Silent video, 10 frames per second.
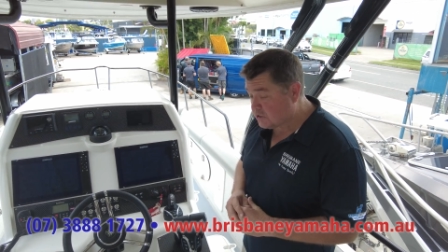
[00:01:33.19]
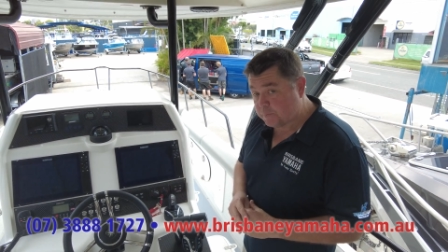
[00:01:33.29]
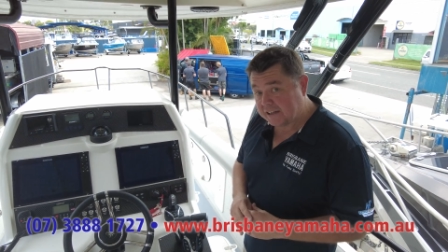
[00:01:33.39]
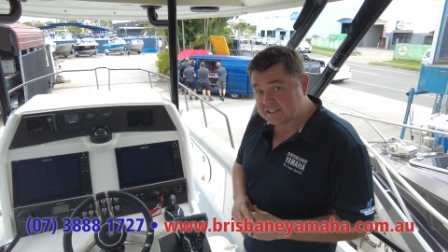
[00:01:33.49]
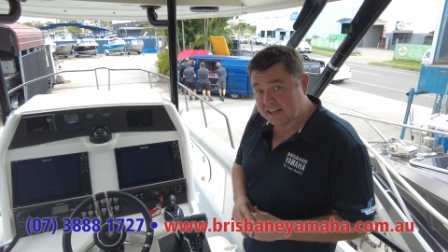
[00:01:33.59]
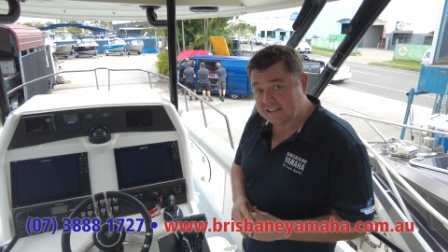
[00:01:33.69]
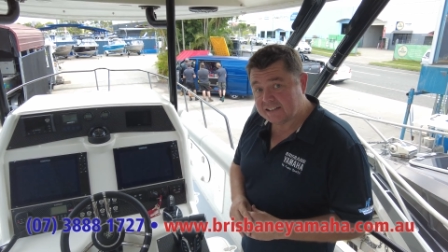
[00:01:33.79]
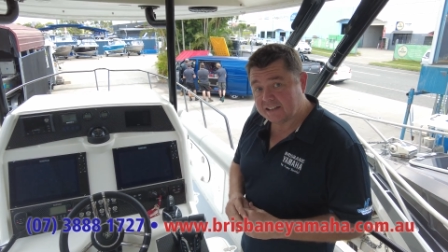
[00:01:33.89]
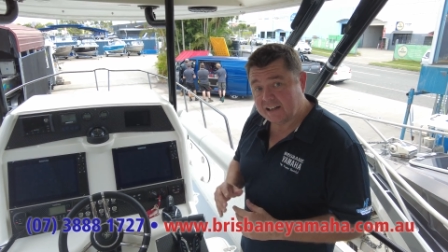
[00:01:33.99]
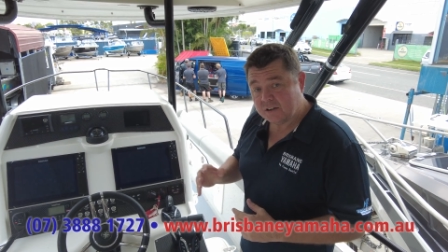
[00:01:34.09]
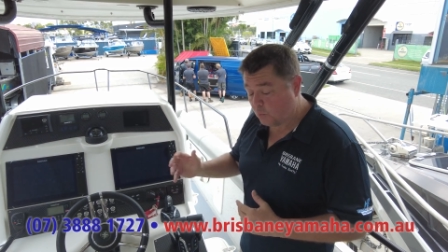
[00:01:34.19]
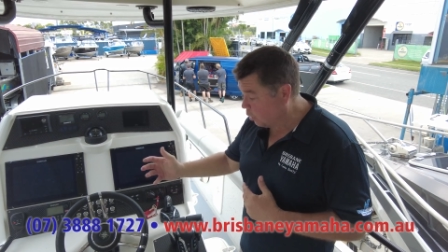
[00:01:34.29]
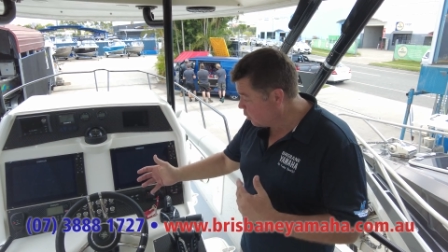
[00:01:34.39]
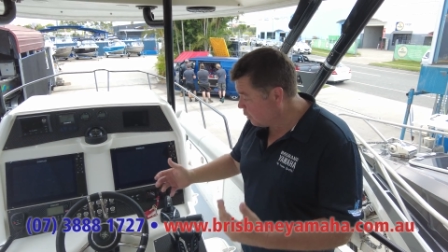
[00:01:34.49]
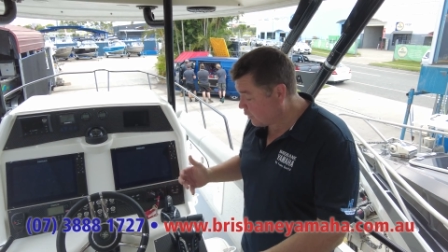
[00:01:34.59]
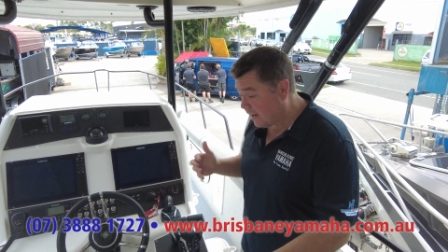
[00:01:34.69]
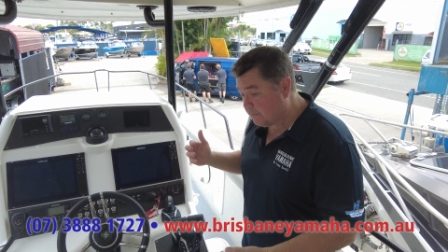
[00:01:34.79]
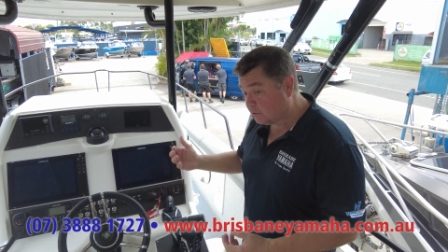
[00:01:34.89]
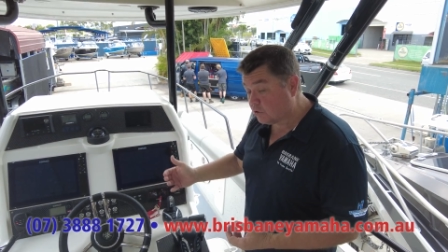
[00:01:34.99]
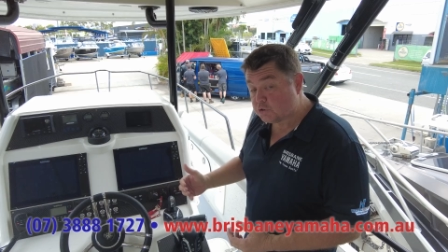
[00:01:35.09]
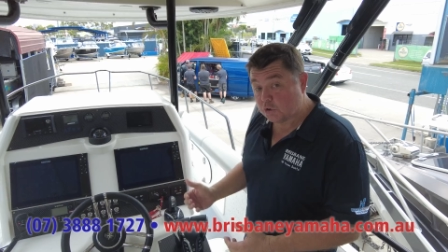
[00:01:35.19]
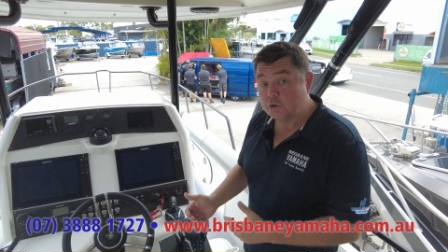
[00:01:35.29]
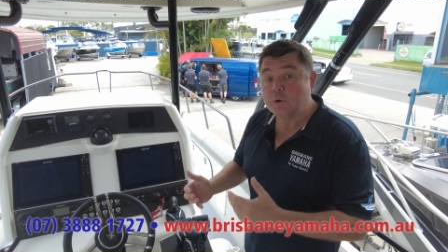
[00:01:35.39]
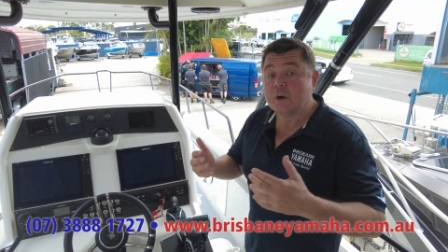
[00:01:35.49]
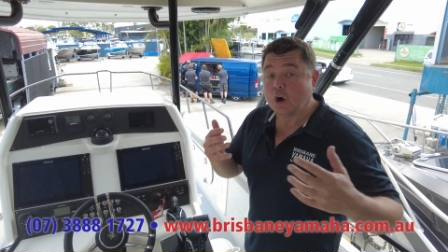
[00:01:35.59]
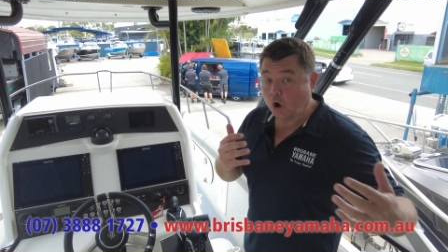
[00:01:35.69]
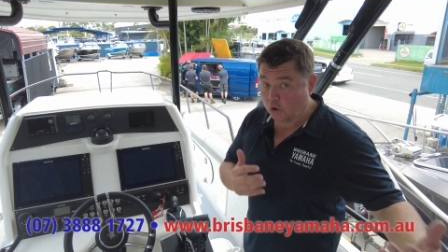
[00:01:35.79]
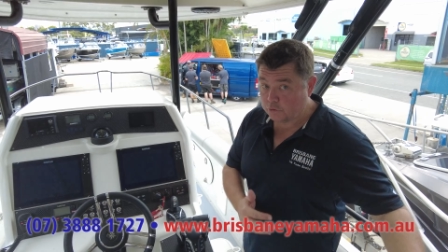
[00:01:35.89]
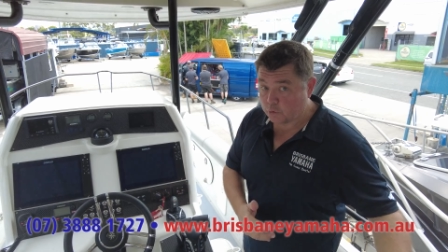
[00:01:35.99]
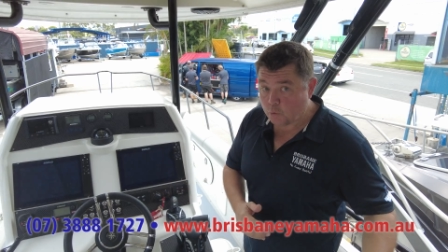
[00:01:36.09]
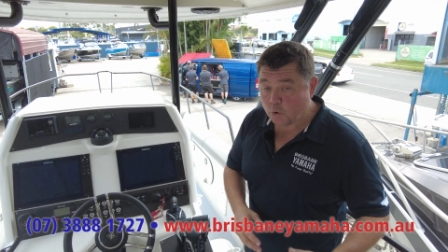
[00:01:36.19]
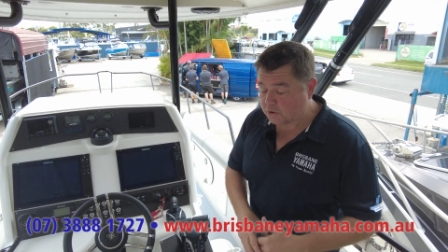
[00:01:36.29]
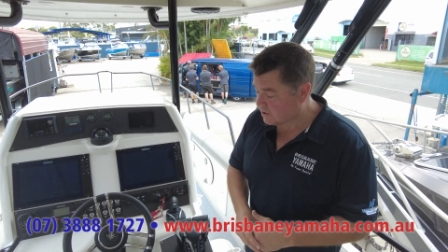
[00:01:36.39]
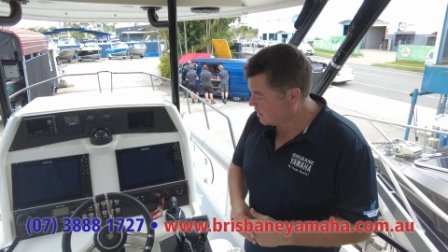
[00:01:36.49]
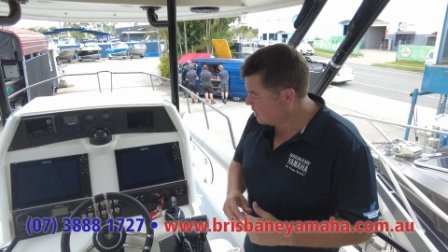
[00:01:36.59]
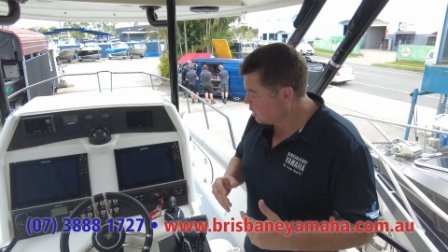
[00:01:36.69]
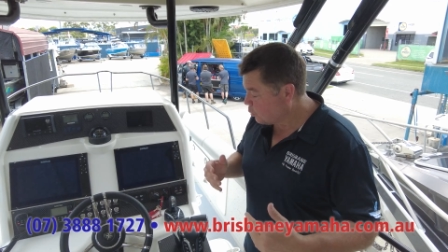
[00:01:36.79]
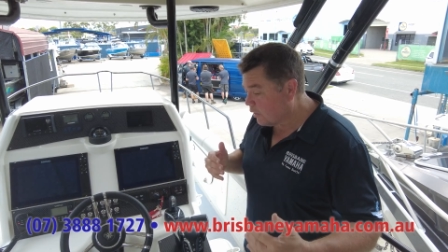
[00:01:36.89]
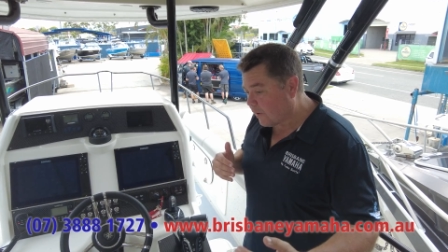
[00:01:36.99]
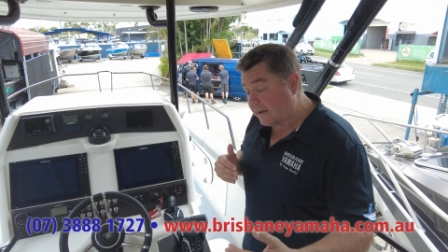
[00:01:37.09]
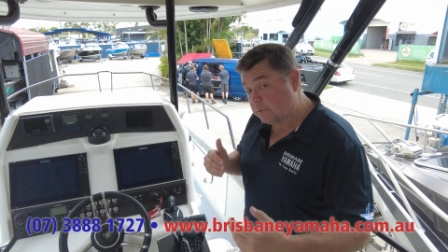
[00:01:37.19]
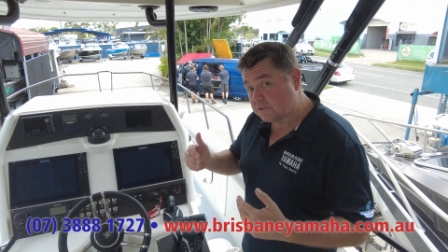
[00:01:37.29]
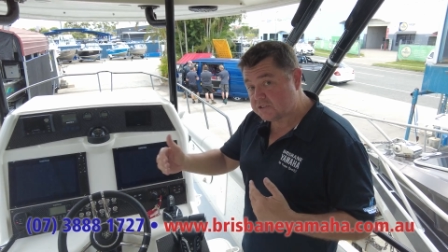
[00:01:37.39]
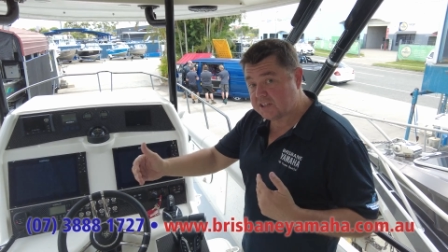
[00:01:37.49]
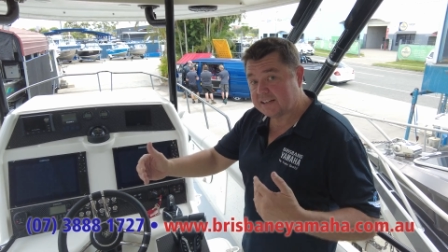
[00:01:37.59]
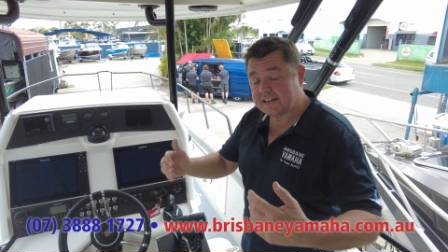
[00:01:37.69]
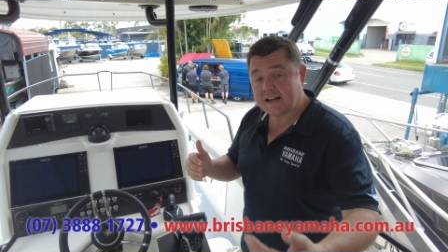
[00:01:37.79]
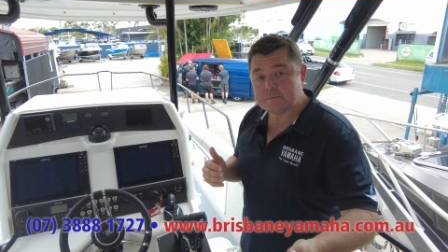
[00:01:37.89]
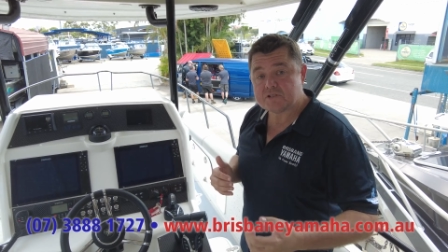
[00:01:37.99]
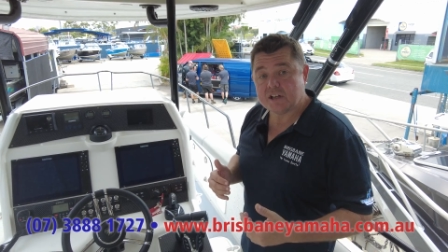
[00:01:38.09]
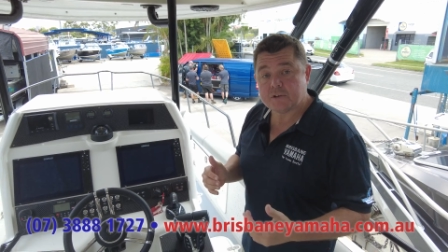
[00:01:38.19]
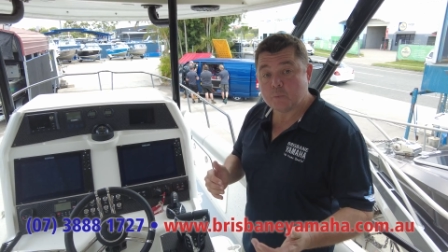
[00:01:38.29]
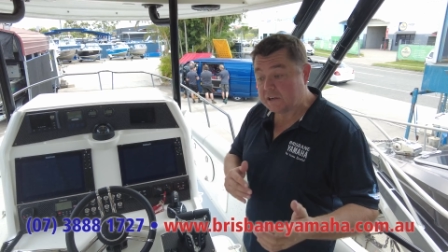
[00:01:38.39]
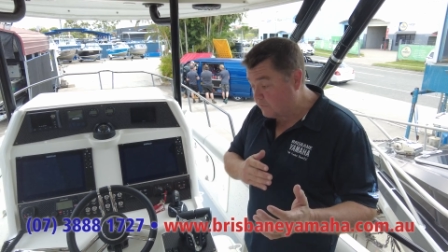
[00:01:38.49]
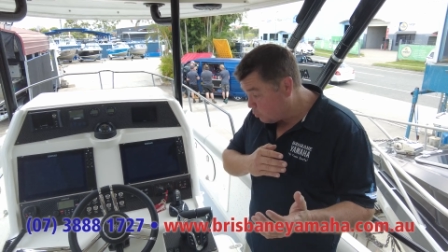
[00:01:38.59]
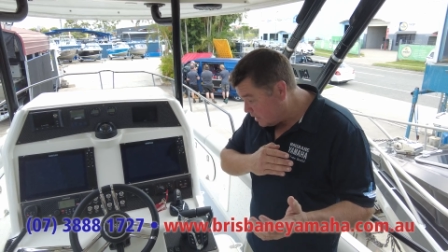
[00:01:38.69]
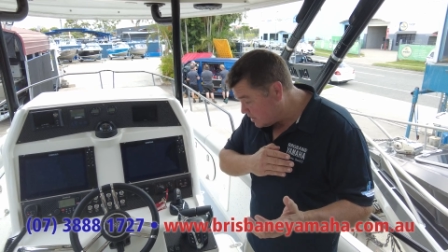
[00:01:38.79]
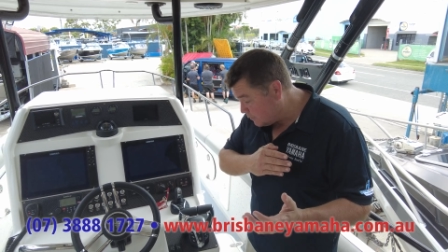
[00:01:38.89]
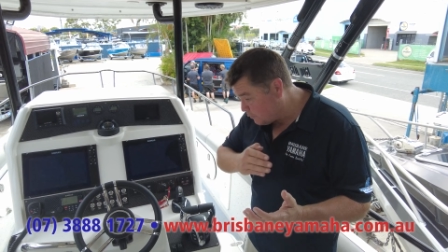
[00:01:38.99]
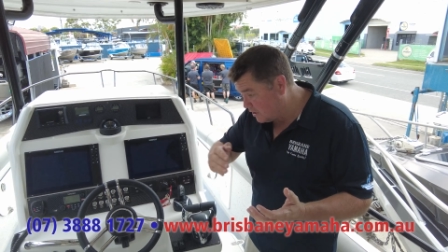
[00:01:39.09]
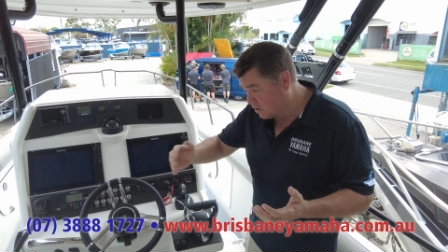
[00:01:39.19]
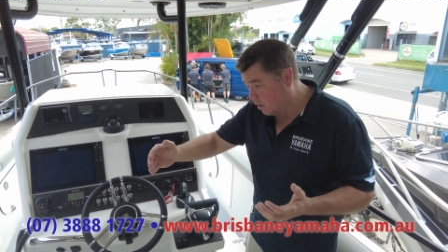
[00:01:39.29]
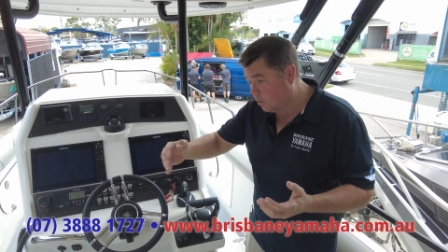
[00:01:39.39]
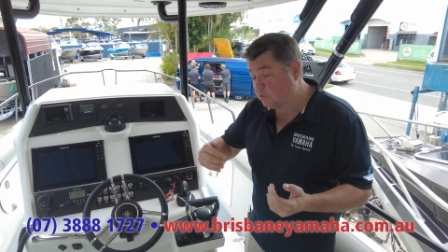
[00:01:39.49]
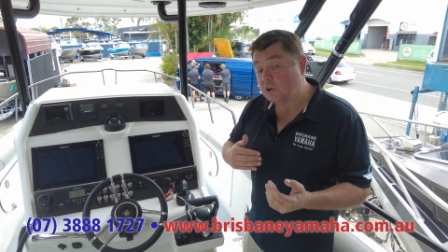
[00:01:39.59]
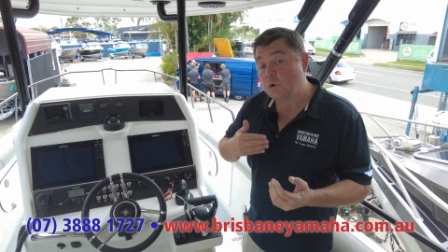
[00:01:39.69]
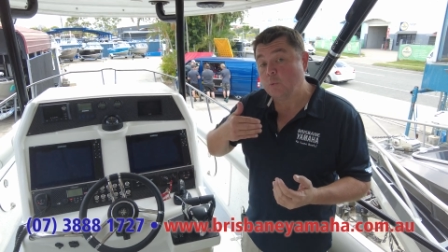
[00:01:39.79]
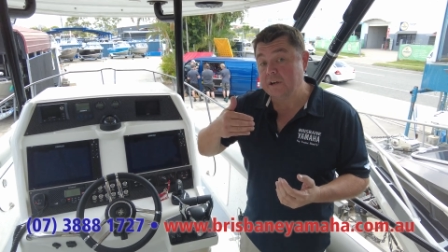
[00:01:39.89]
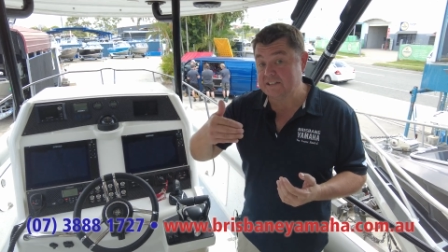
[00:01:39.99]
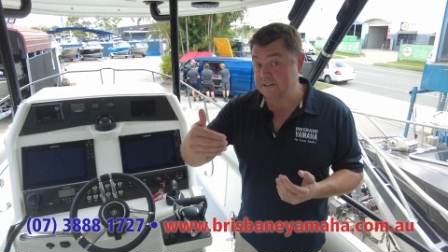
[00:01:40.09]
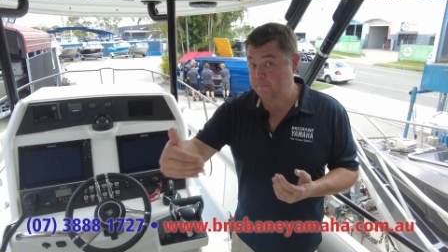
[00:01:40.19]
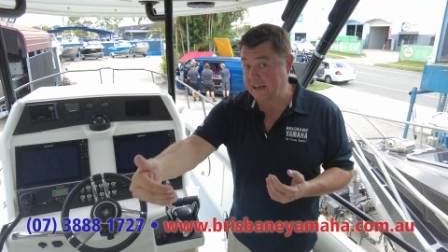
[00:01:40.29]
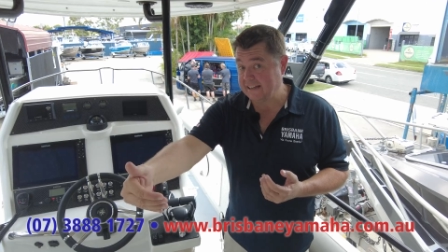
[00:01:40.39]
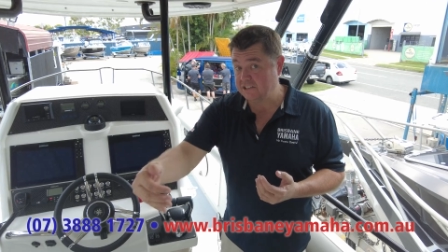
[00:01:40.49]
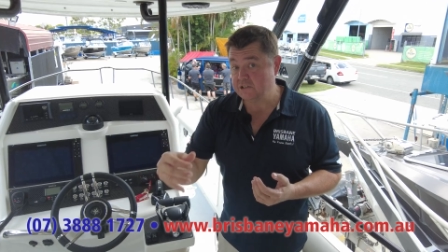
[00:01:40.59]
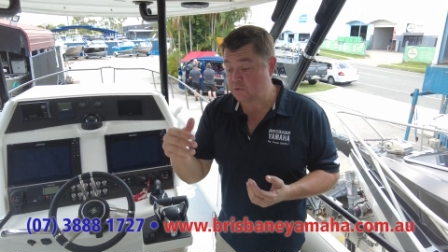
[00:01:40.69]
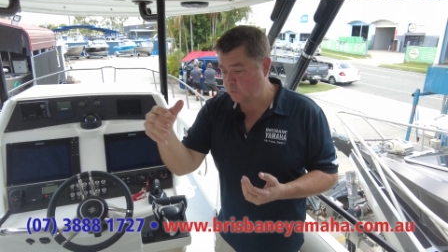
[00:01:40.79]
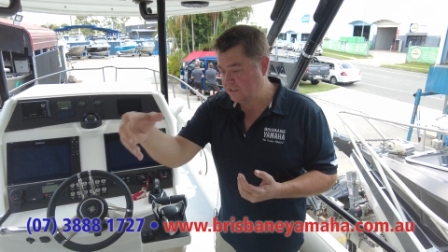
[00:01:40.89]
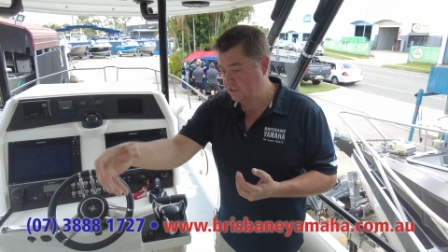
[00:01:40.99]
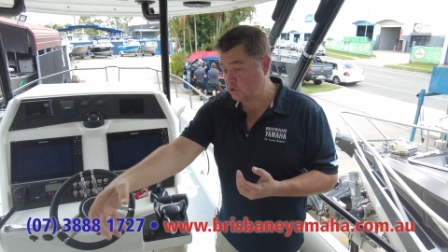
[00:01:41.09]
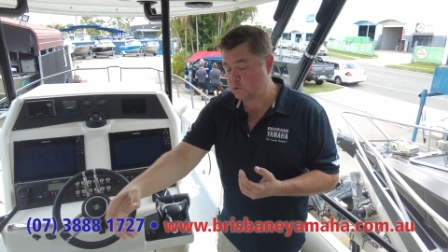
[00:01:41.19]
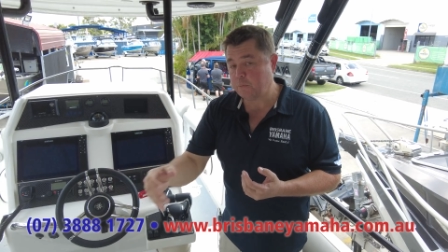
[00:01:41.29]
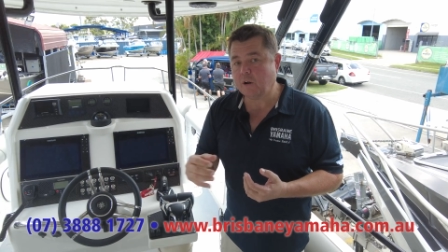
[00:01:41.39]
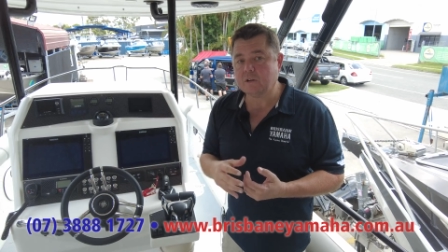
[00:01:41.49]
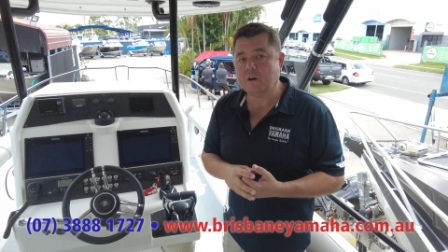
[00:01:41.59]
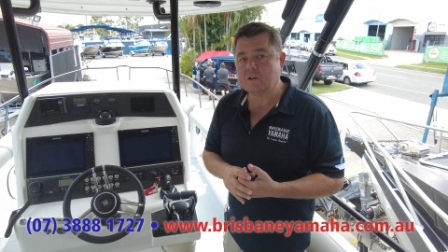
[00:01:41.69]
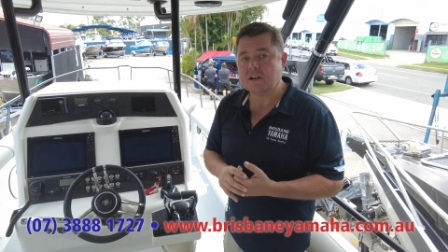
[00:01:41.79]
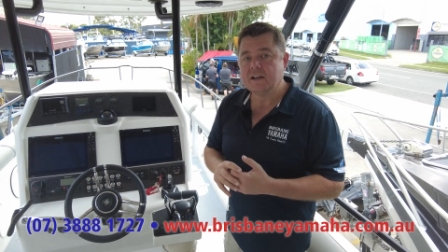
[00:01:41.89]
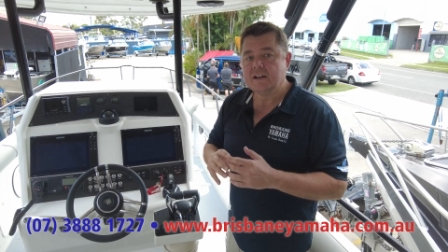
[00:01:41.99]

spectacular what we were able to do on the water. We were able to set it up so that we did fish hold, we did patterns, we did spot lock.